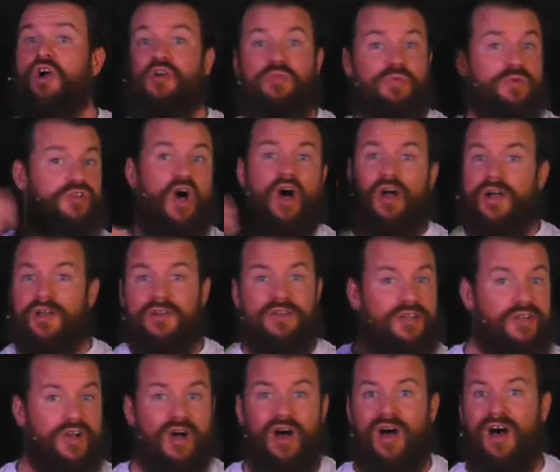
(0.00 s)
Because we're
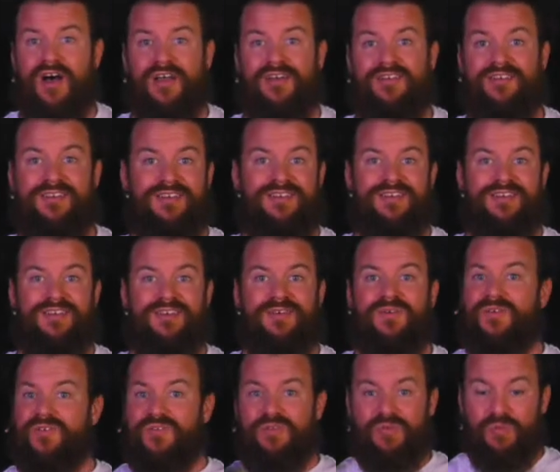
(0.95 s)
talking to God.
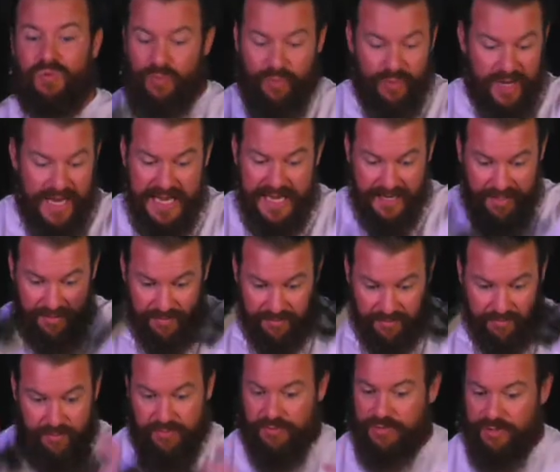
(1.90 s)
We're reading,
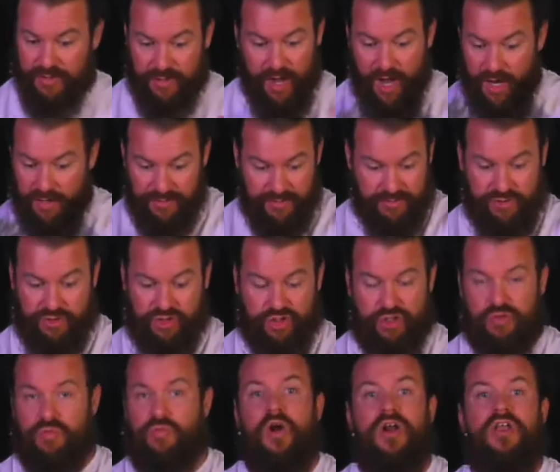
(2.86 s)
and God,
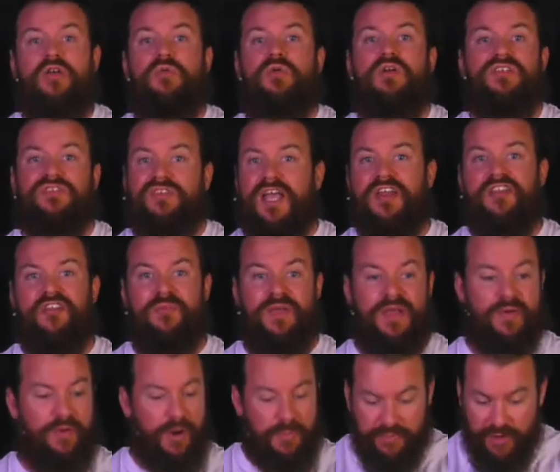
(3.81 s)
what do you want to say to
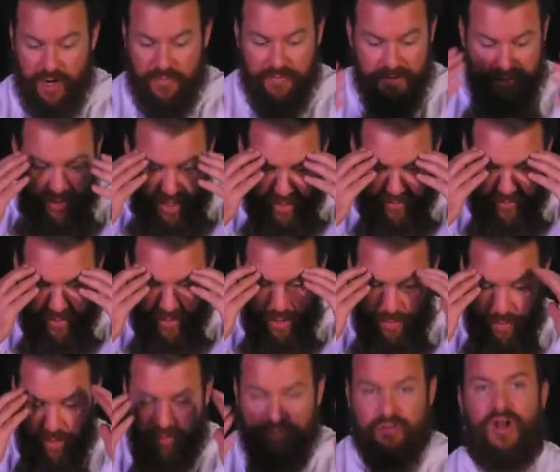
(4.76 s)
me? We're observing, God,
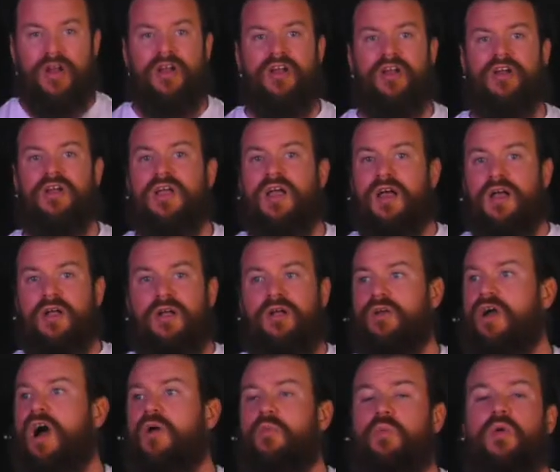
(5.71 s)
what's going on here?
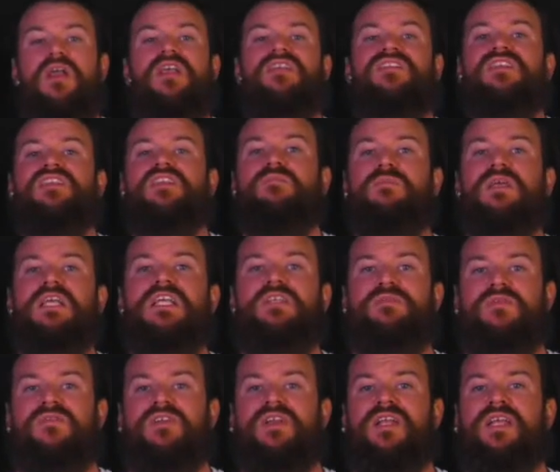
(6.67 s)
God, what are you saying to
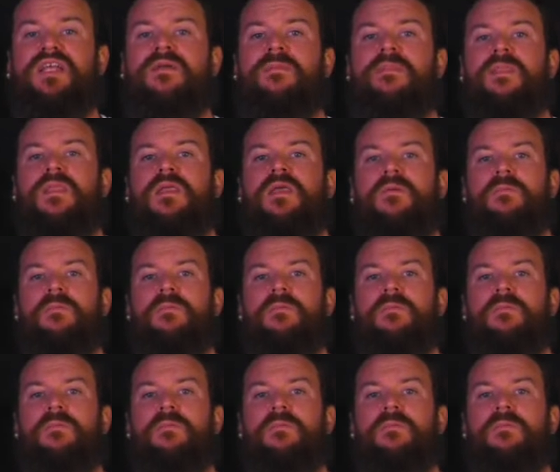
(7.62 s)
me specifically?